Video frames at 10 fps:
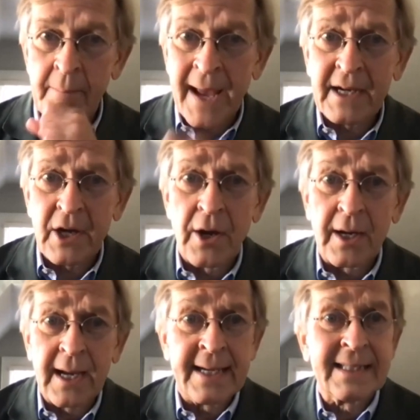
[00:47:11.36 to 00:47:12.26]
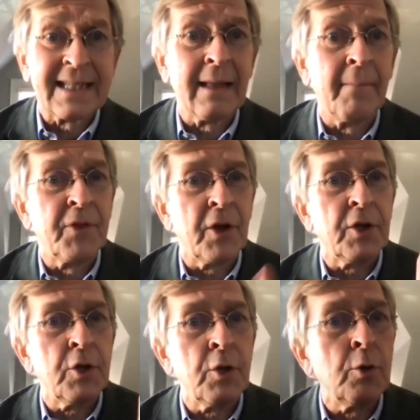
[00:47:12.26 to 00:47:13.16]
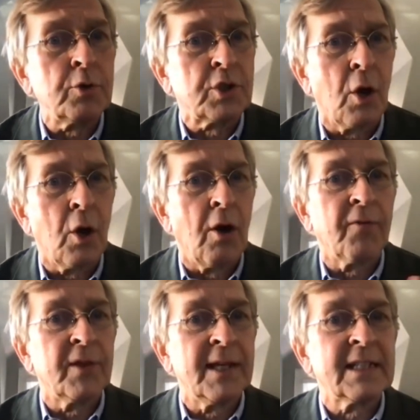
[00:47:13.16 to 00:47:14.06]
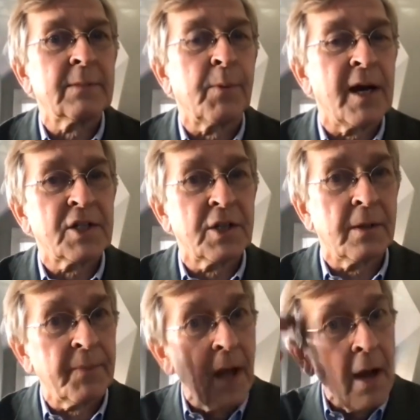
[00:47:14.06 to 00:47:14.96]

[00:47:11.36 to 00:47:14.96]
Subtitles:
made against the use of the expression